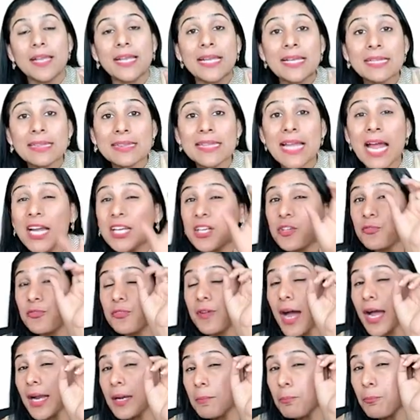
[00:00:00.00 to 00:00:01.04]
in that
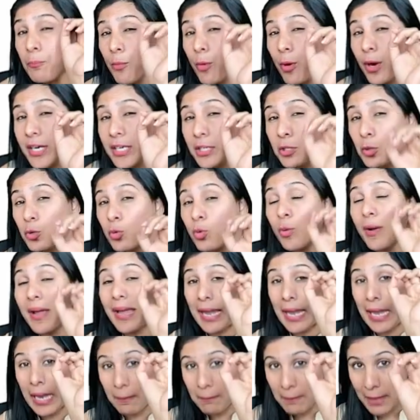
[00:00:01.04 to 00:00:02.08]
1.2
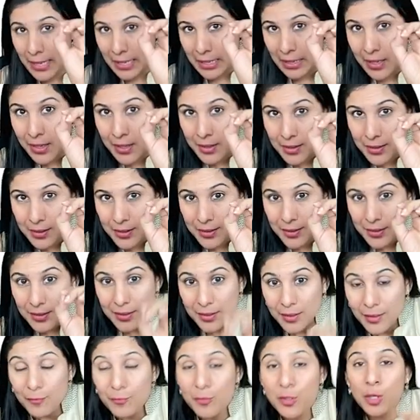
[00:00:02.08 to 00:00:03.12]
ml,
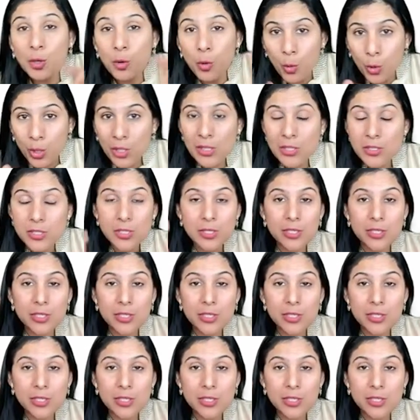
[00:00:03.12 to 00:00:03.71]
the oral